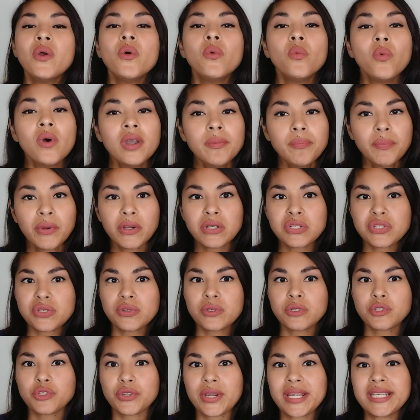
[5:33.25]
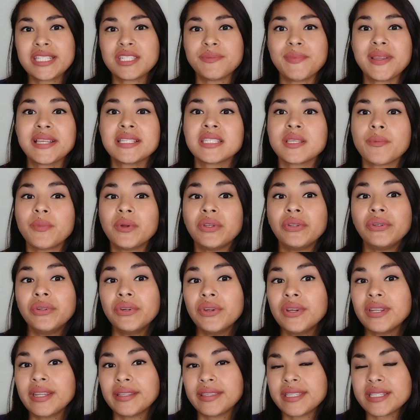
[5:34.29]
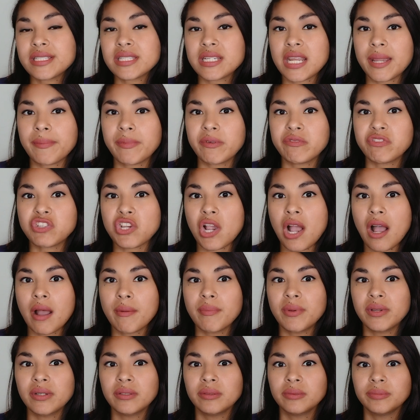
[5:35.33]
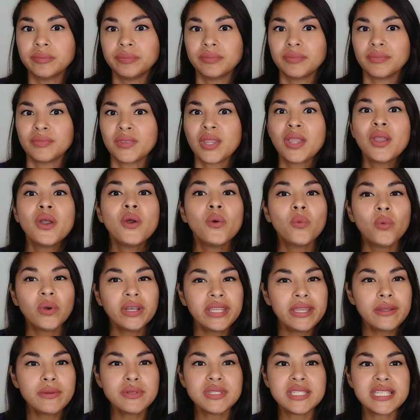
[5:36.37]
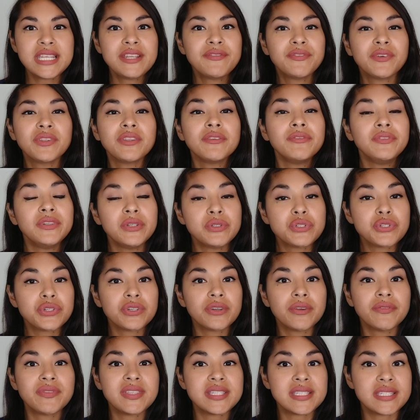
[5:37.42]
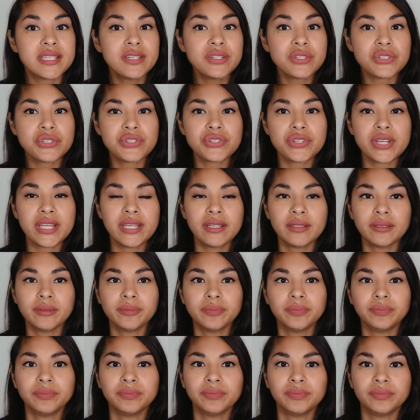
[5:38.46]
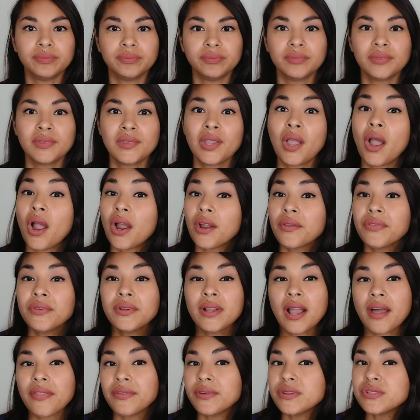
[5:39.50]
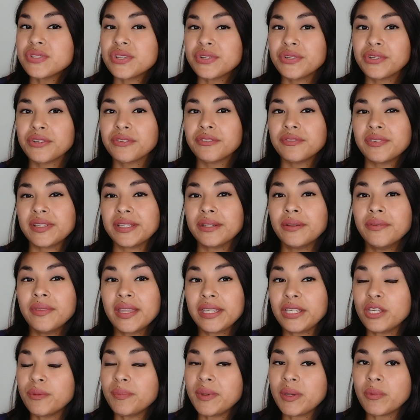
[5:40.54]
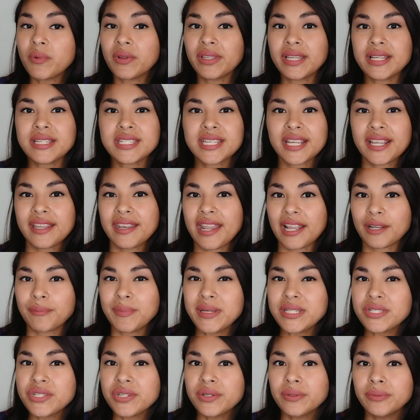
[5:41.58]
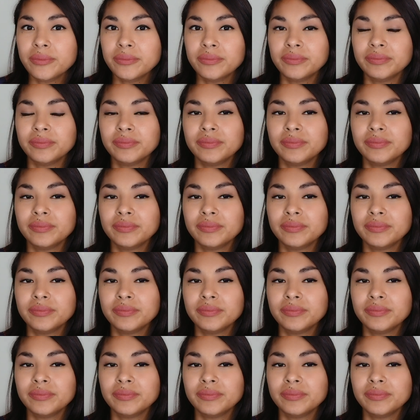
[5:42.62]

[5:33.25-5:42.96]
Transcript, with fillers: What personal traits make someone good at this type of job? What do you see for the future of this industry? Are there others in your field that you'd be willing to connect me to?